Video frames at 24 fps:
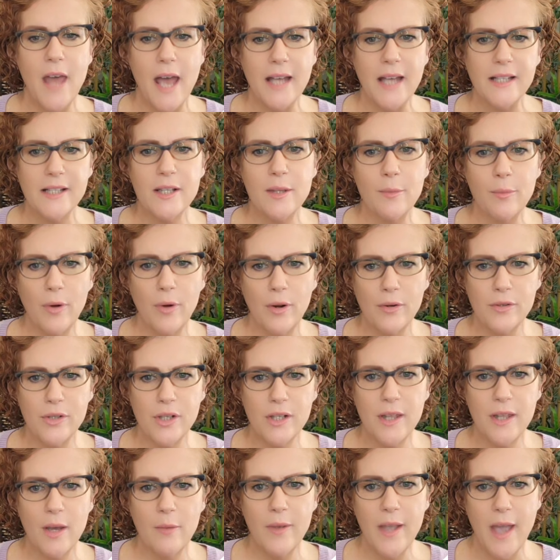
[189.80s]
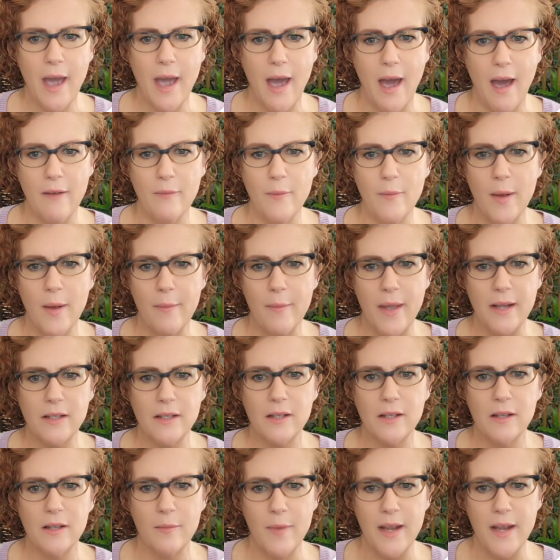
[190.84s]
That's the project that we have,
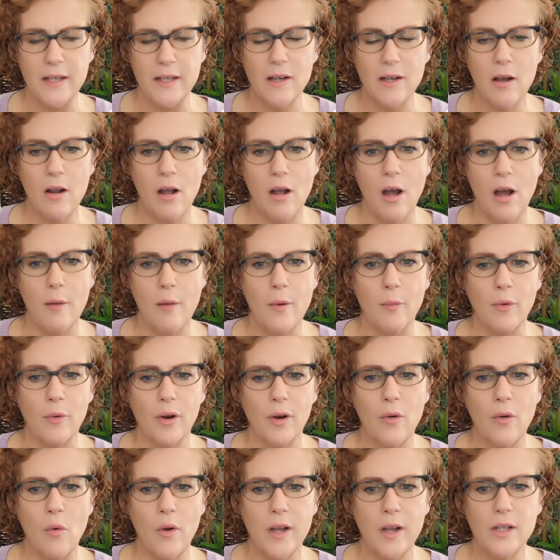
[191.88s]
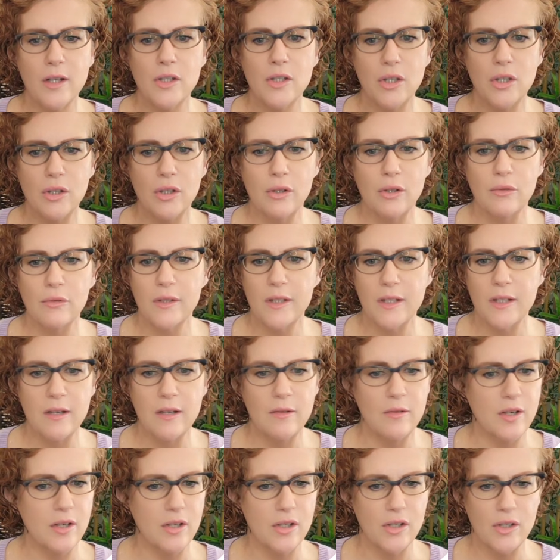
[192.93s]
the Make.com, and we're going to see,
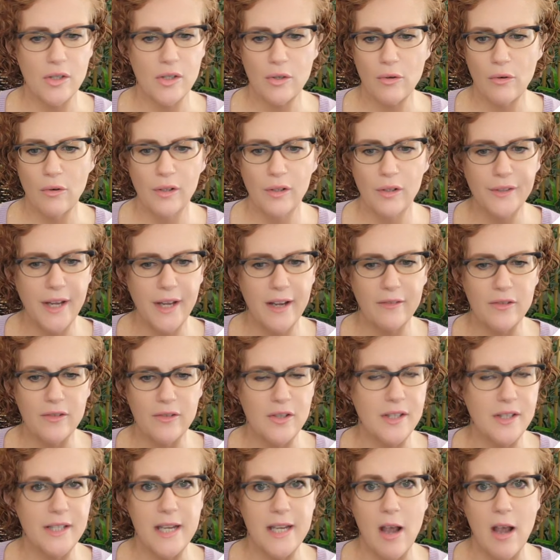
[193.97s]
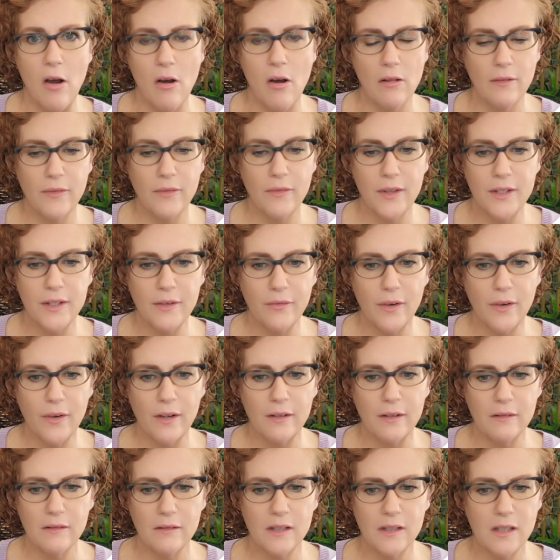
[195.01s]
you can just scroll down. You see all of the
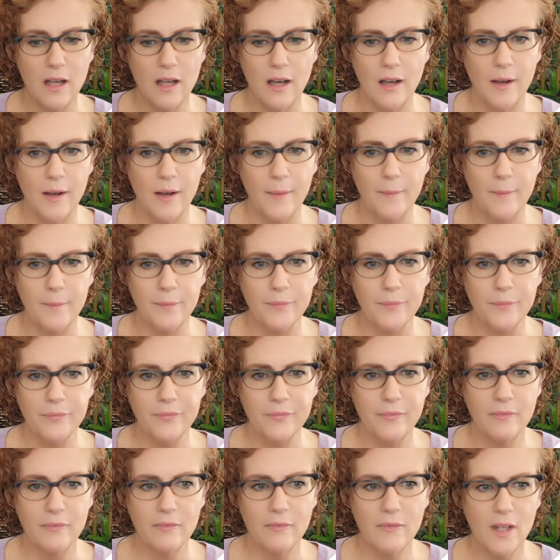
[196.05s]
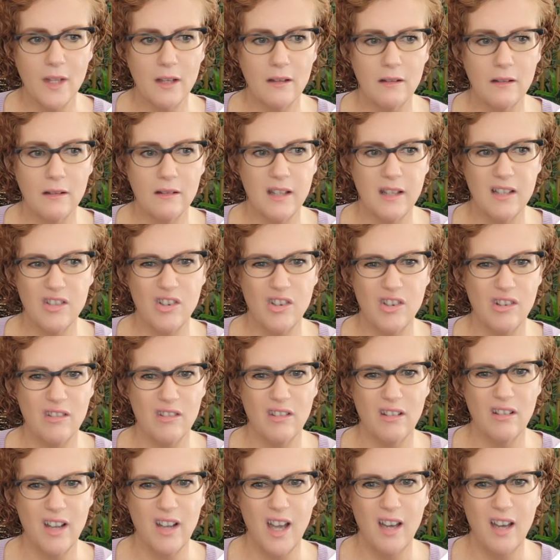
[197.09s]
different things you can
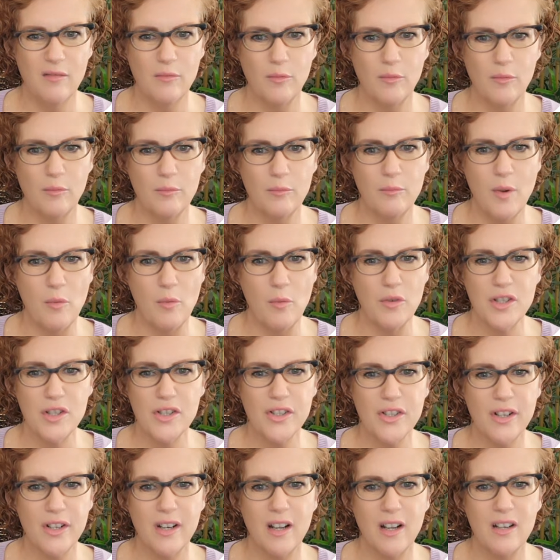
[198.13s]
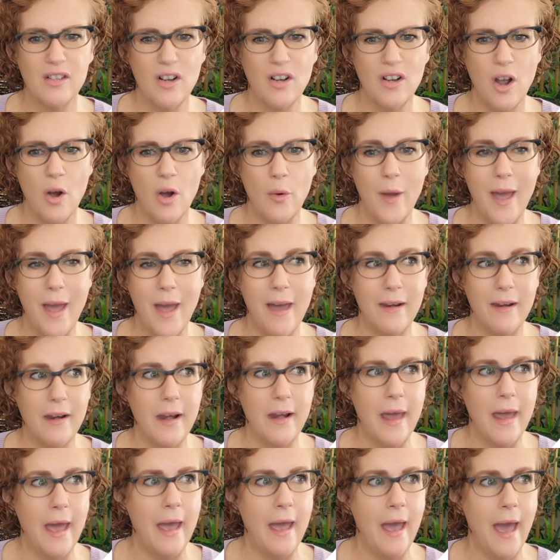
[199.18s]
look at, but we're just going to go
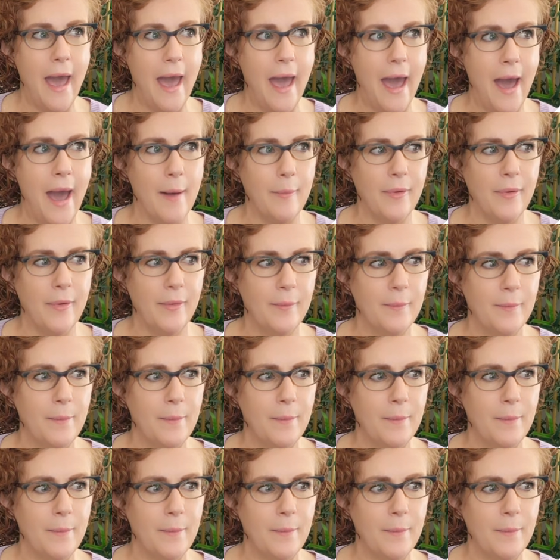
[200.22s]
Edit App.